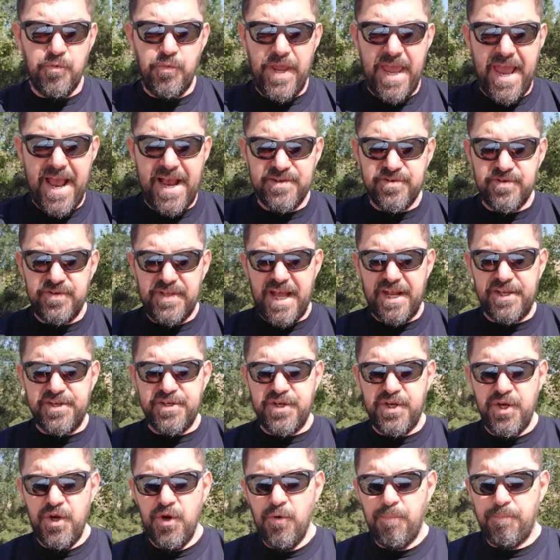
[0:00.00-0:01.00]
We ask
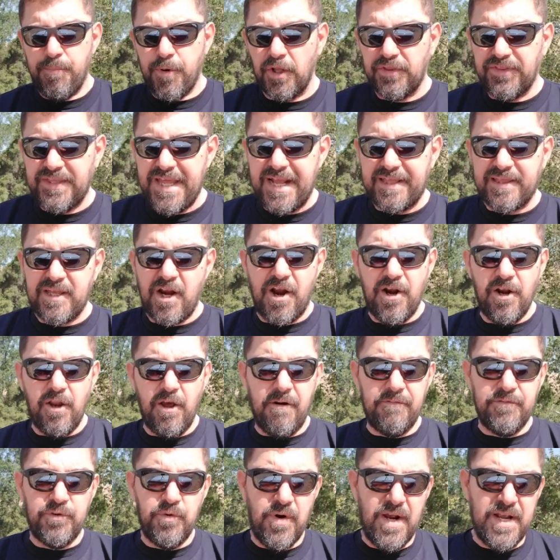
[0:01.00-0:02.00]
that you protect our
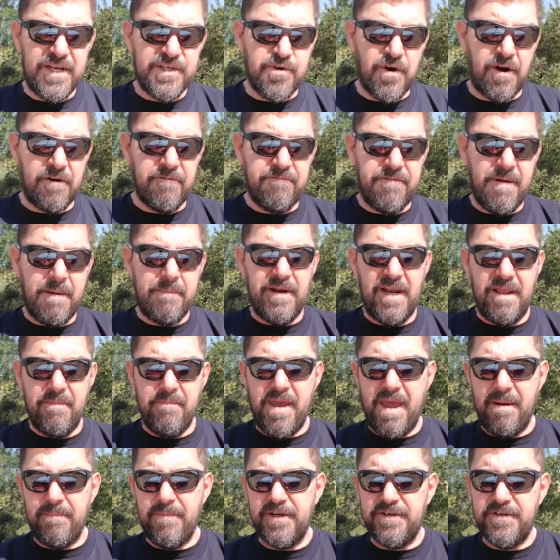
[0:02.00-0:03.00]
loved ones, our family
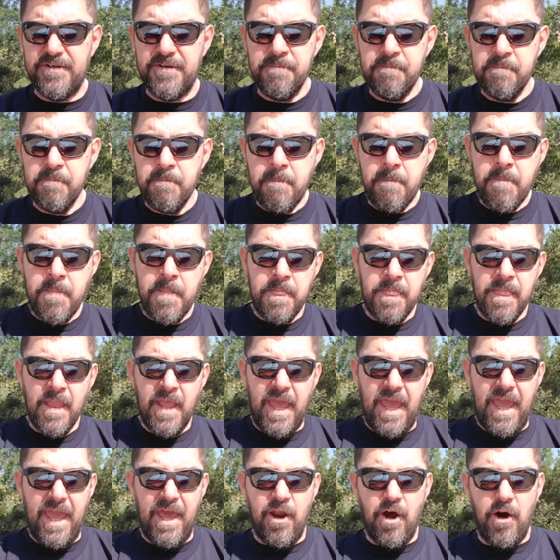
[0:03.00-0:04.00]
members,
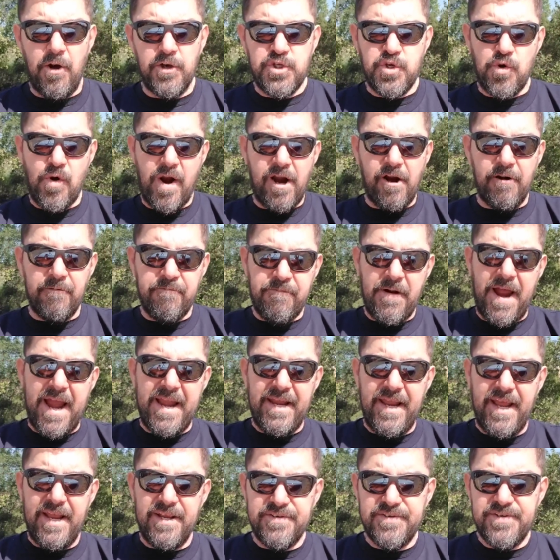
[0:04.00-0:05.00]
and also our
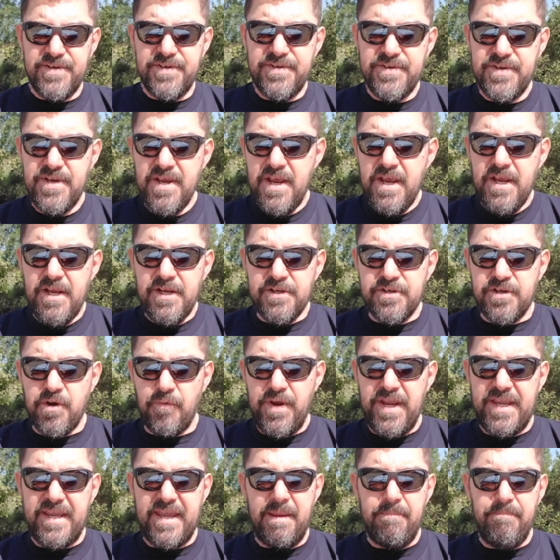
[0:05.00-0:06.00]
finances, so
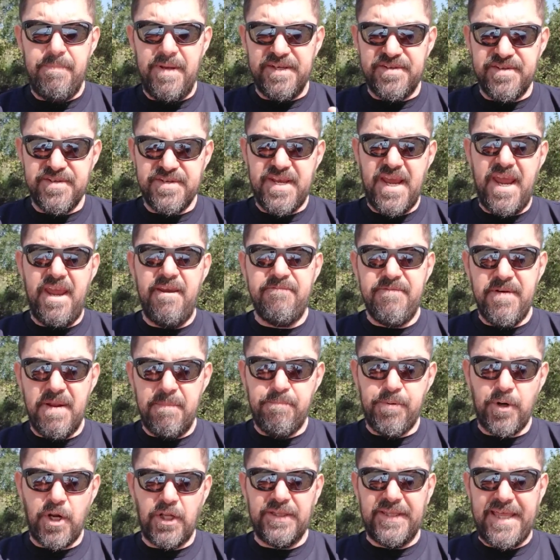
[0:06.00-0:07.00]
we can be safe and
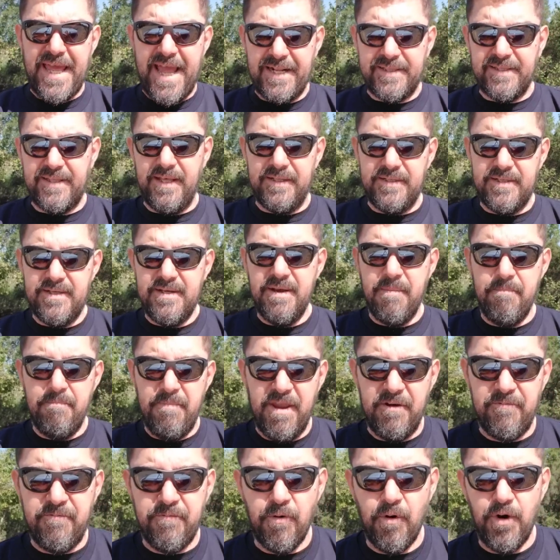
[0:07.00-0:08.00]
protected
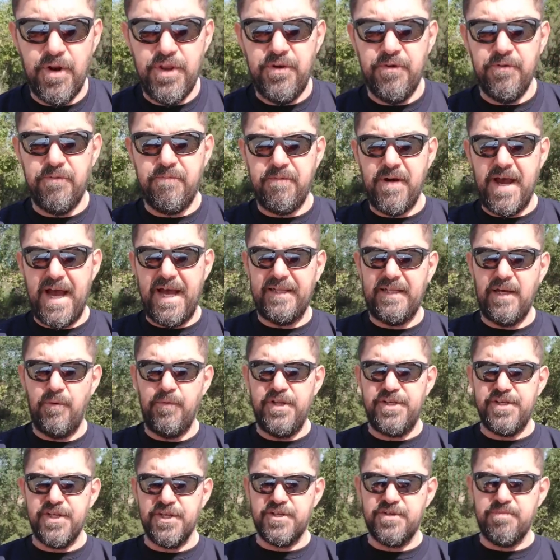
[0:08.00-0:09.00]
before you, Father.
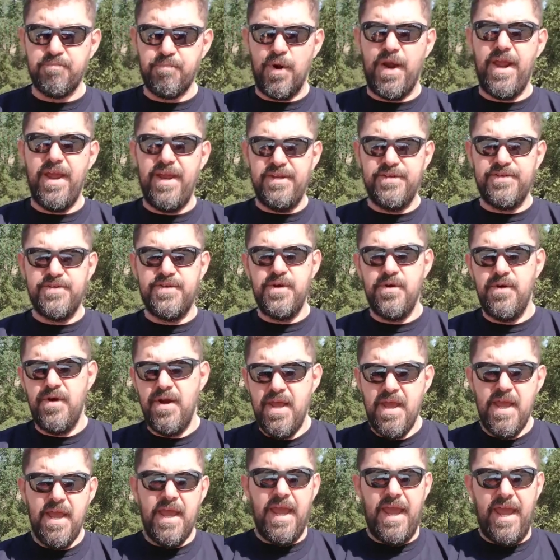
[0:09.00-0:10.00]
We just praise you
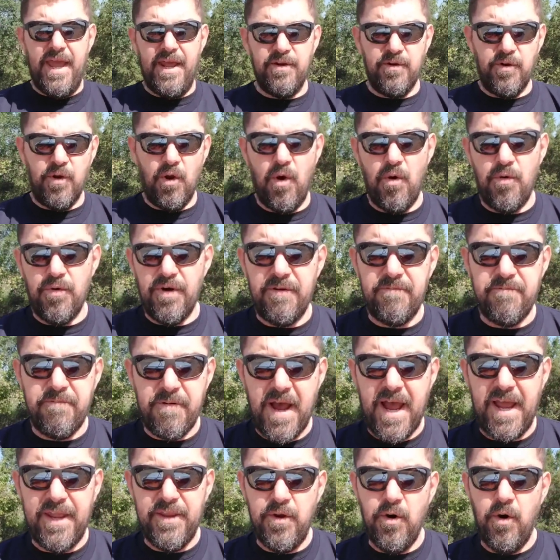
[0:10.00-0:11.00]
and
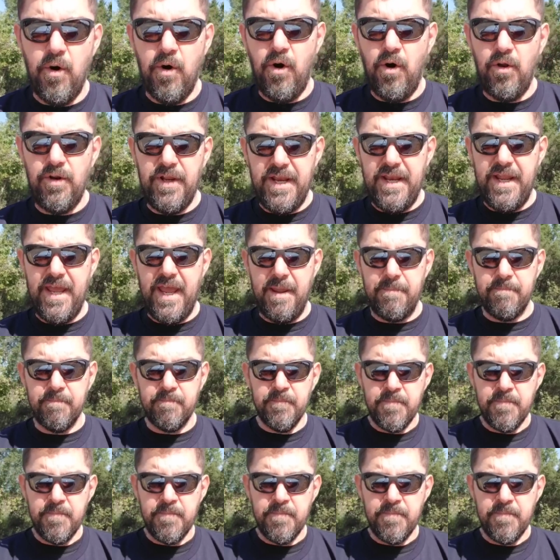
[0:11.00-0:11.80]
glorify your holy name.